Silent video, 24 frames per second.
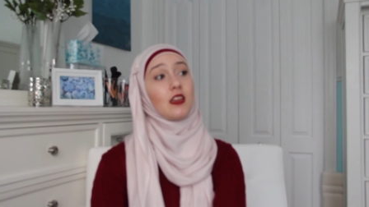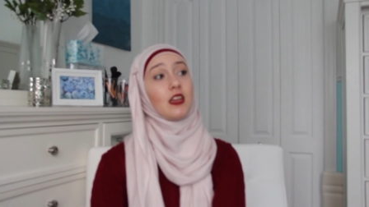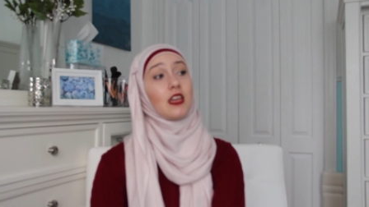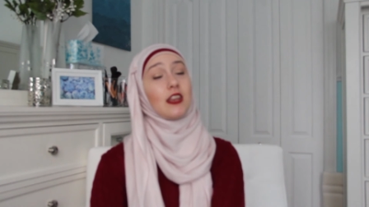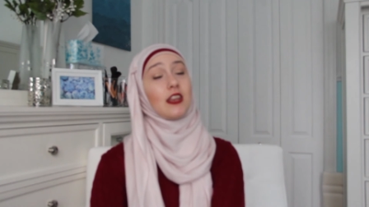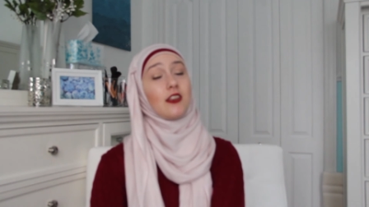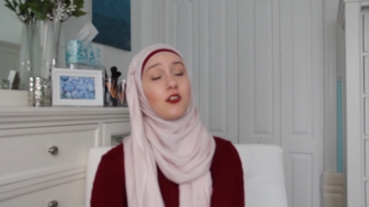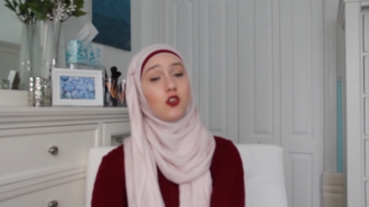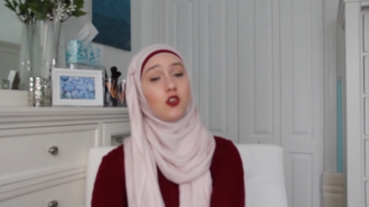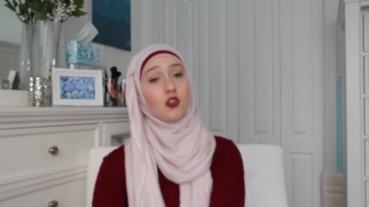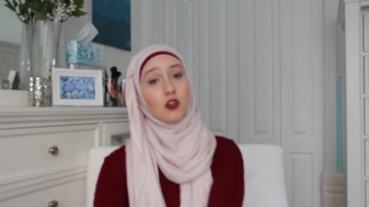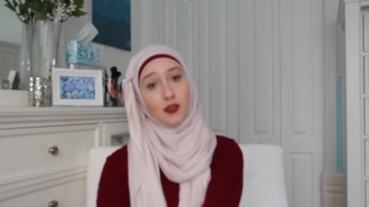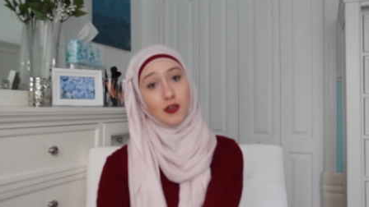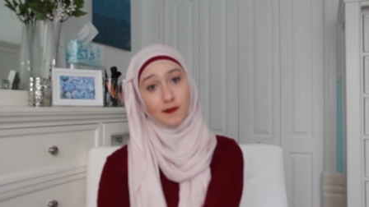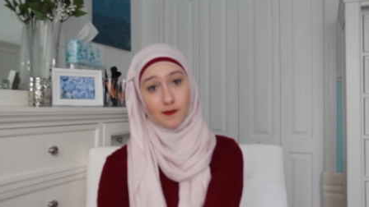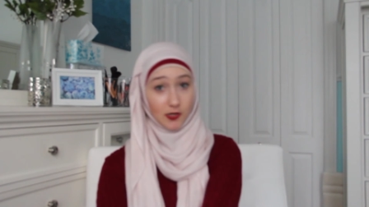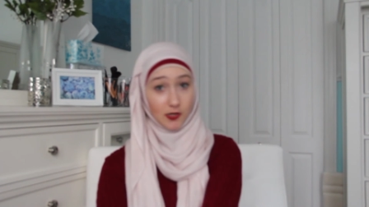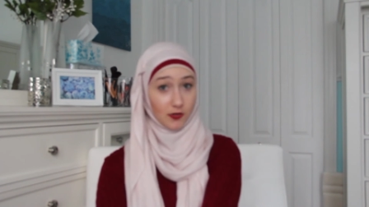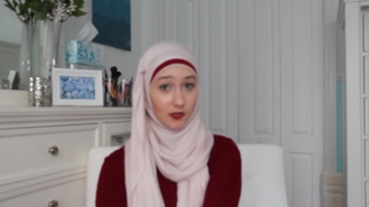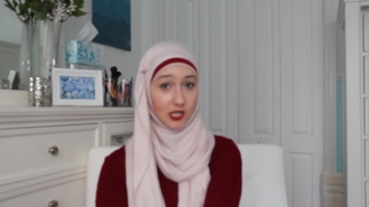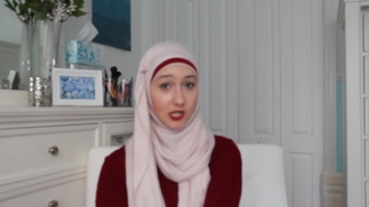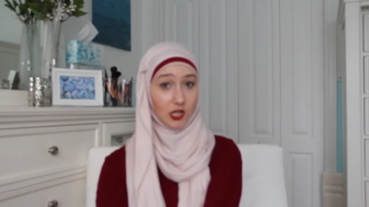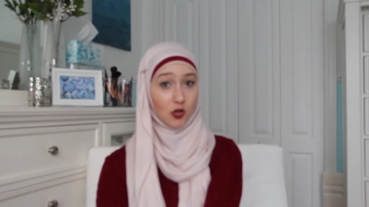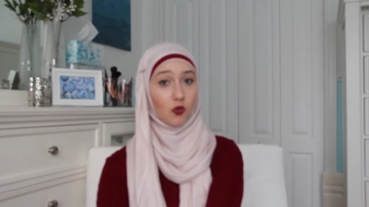not
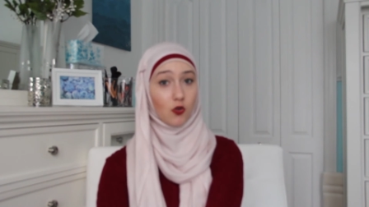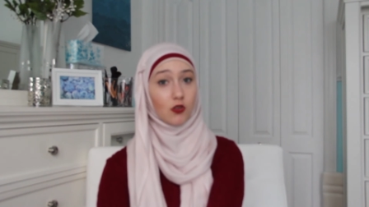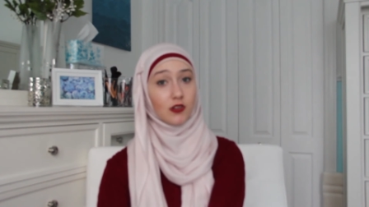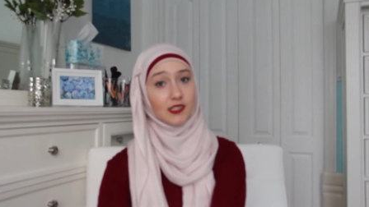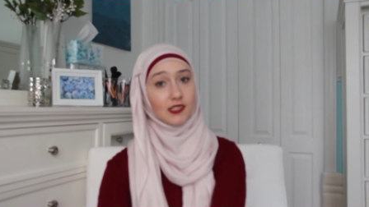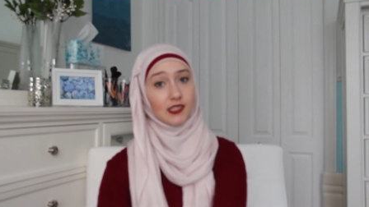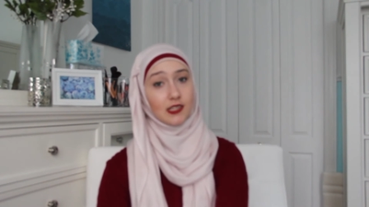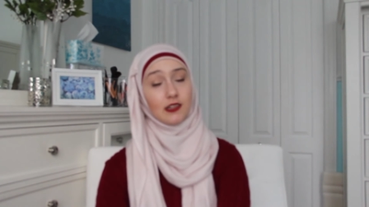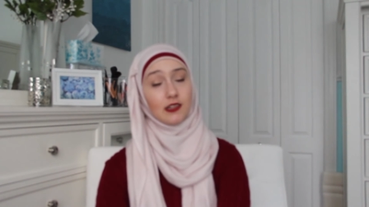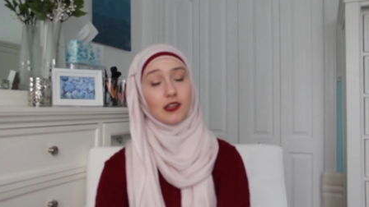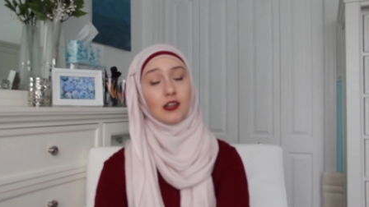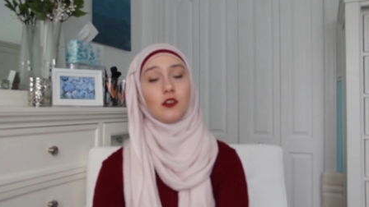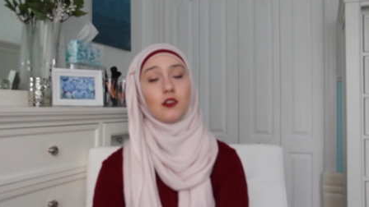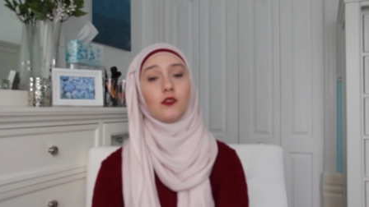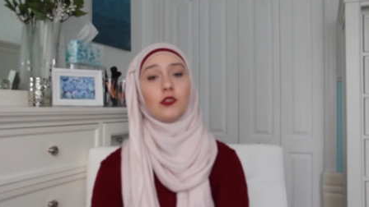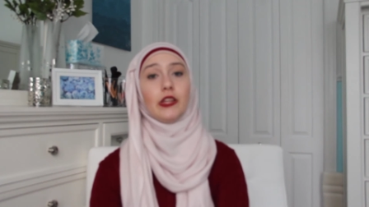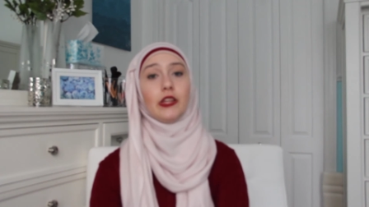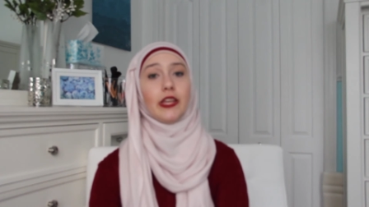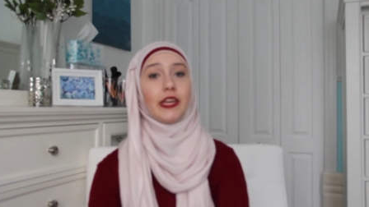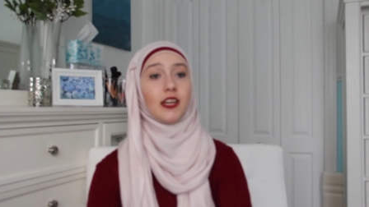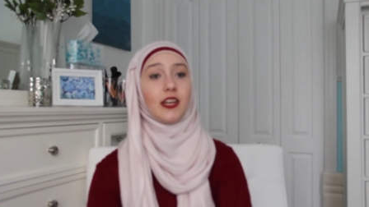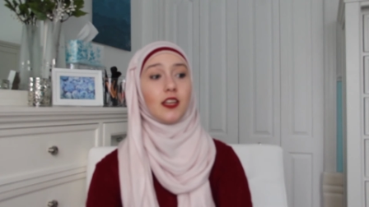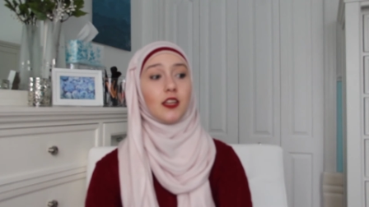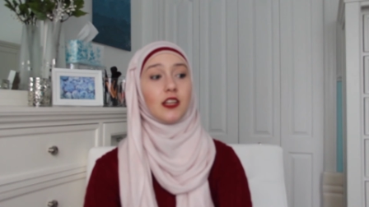beauty or skincare
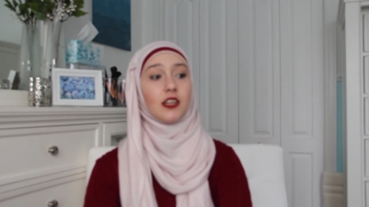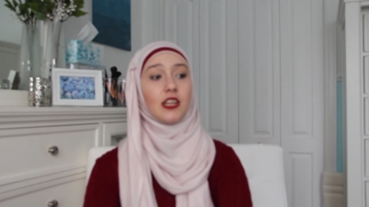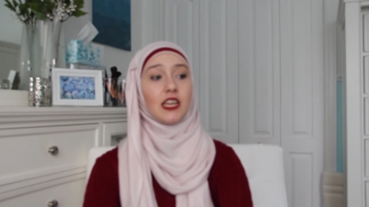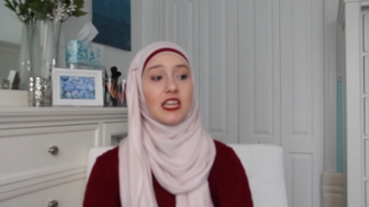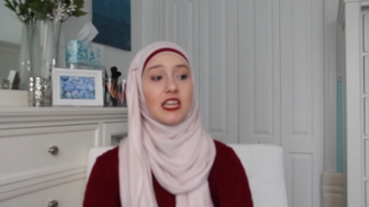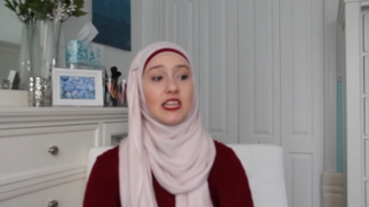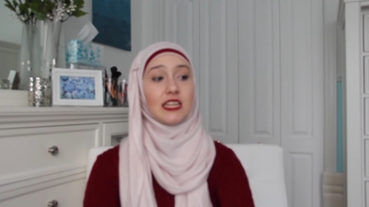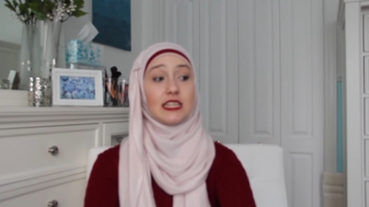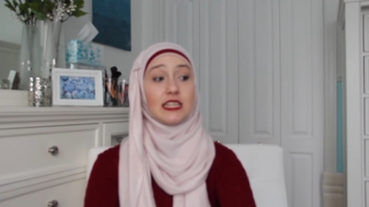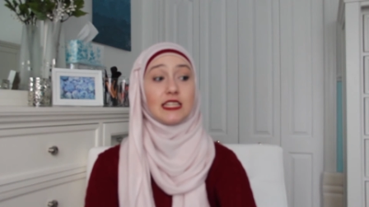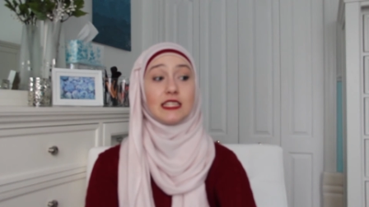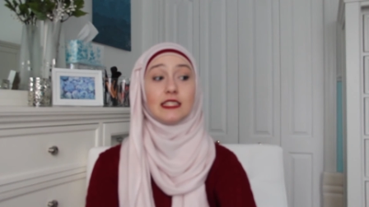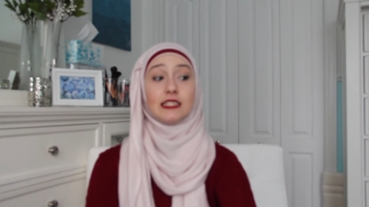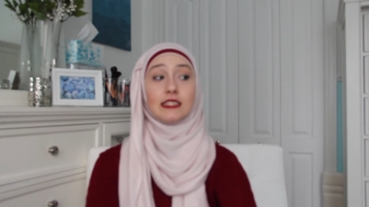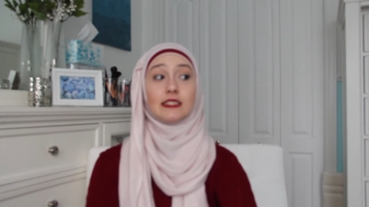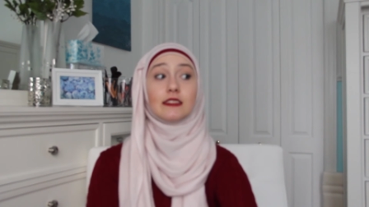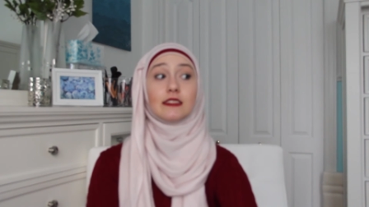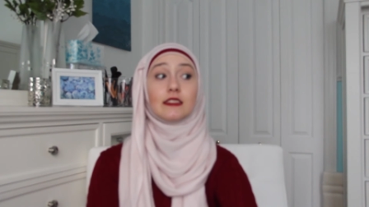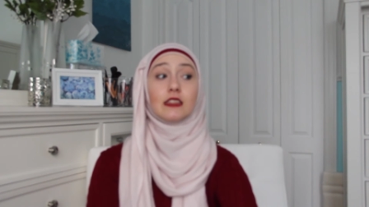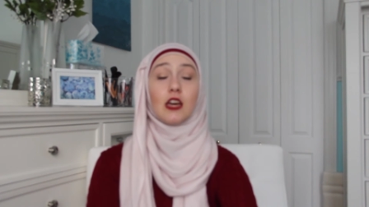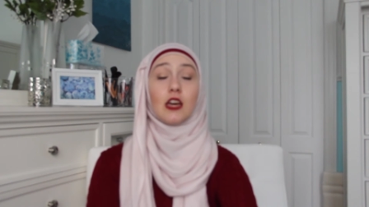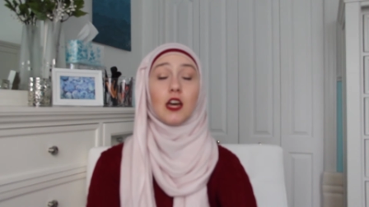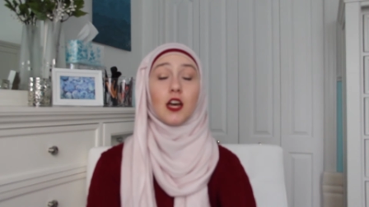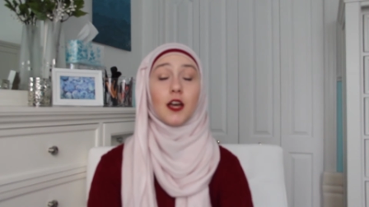related
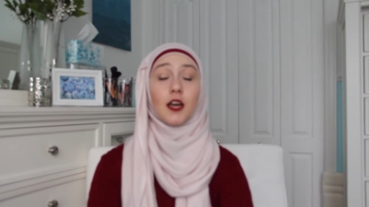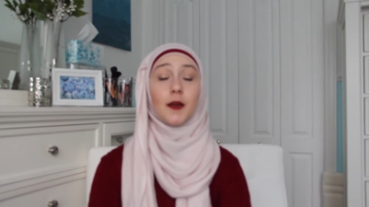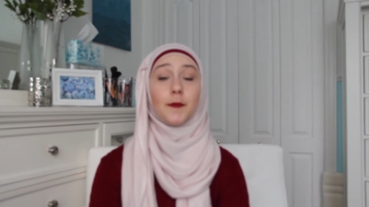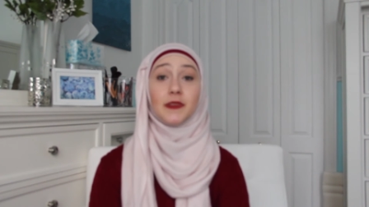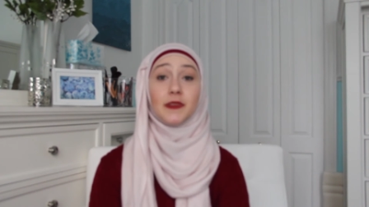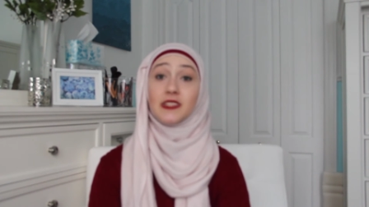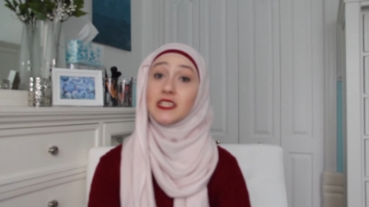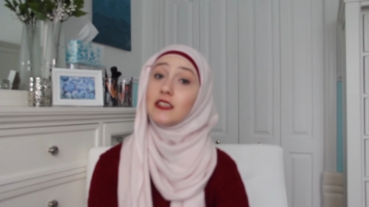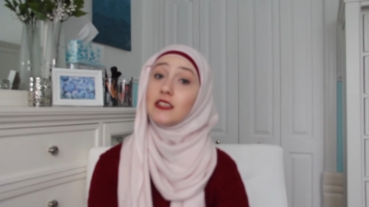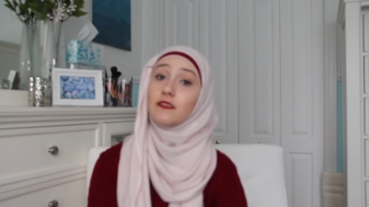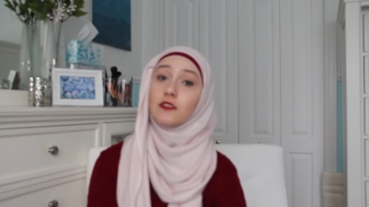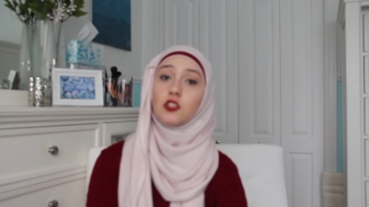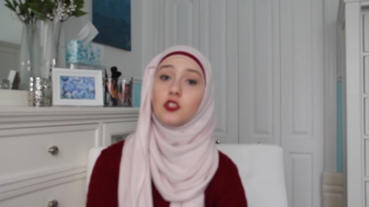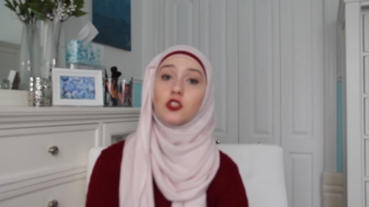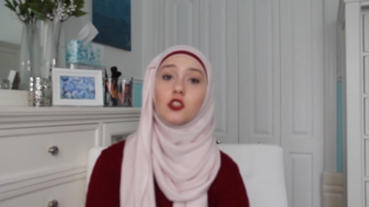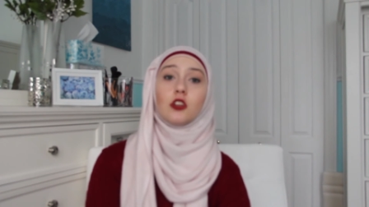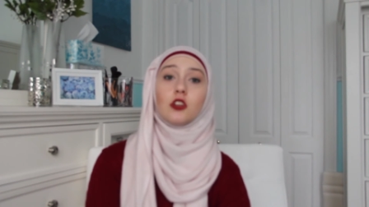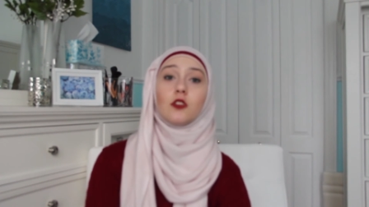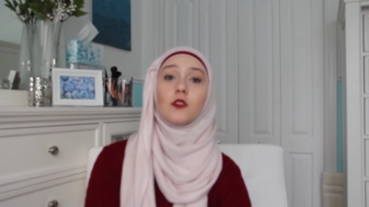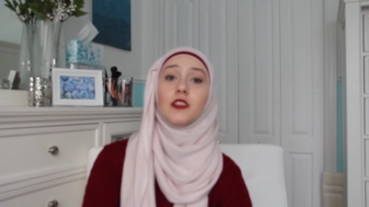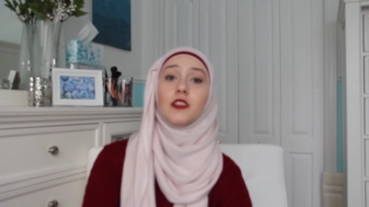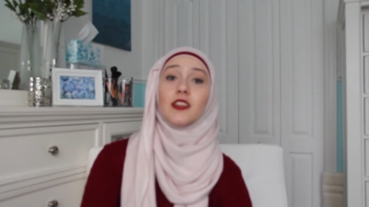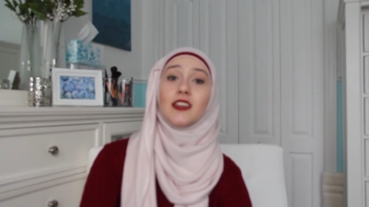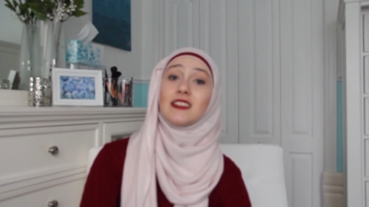is a TV show,
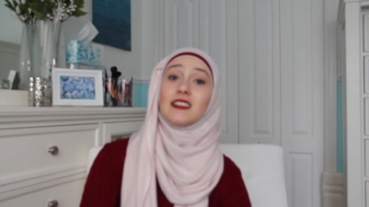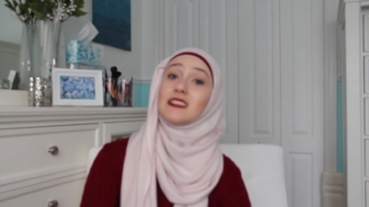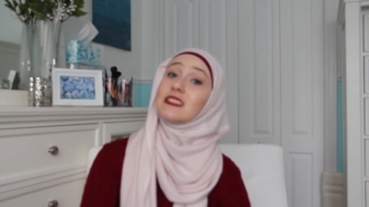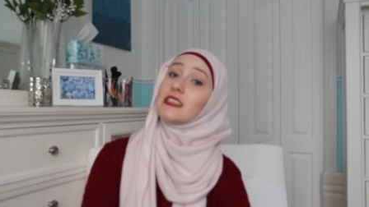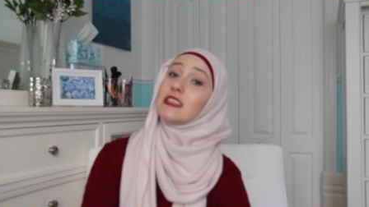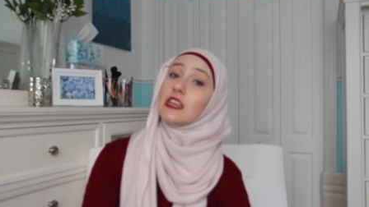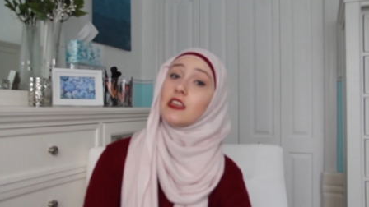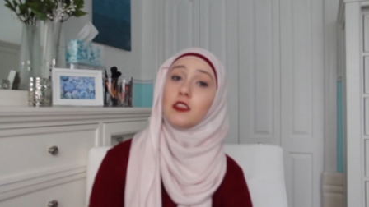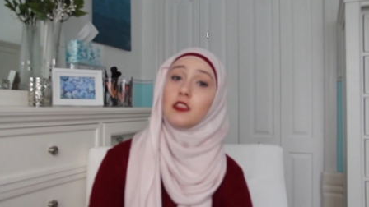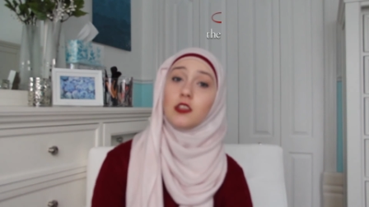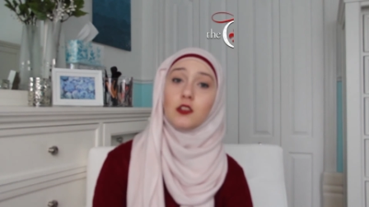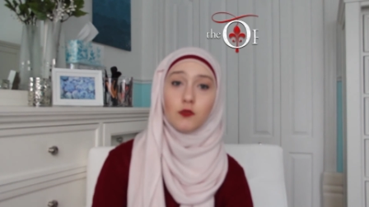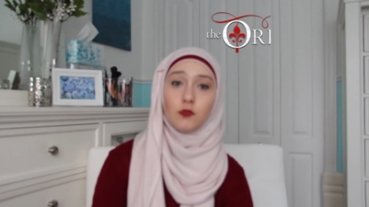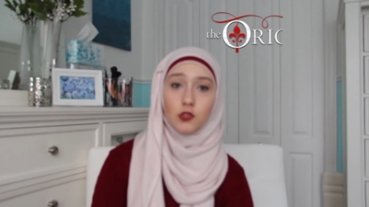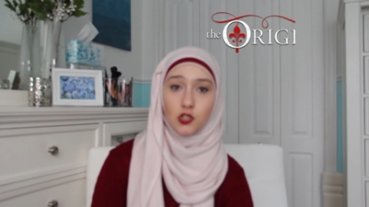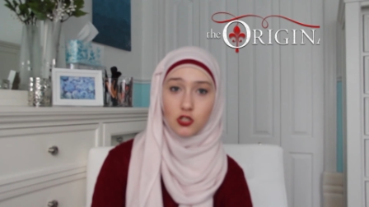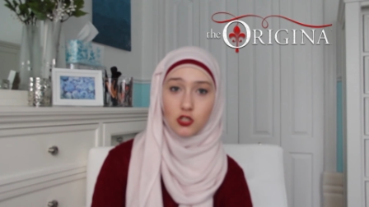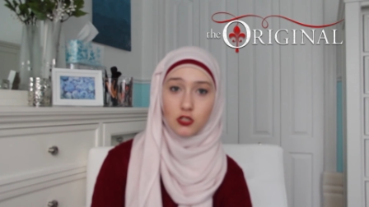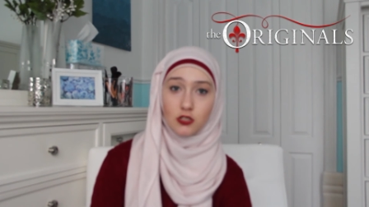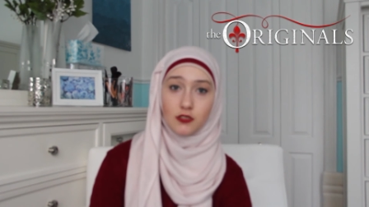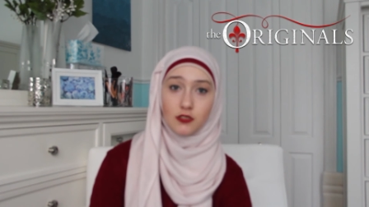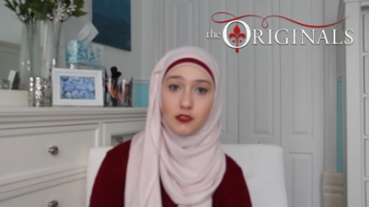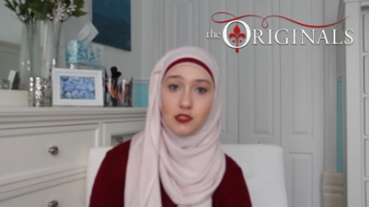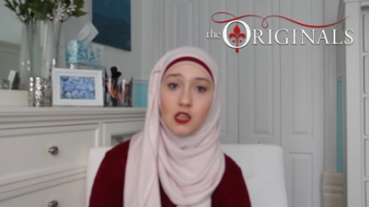and that's The
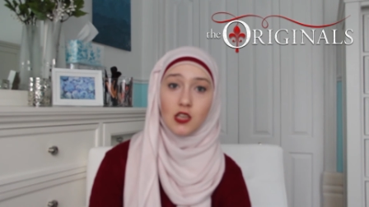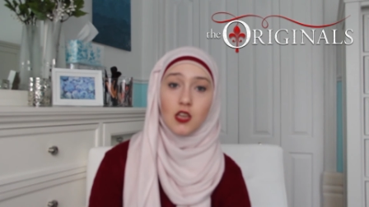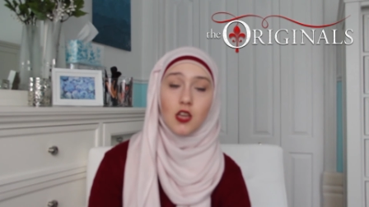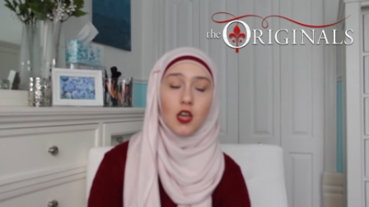Originals.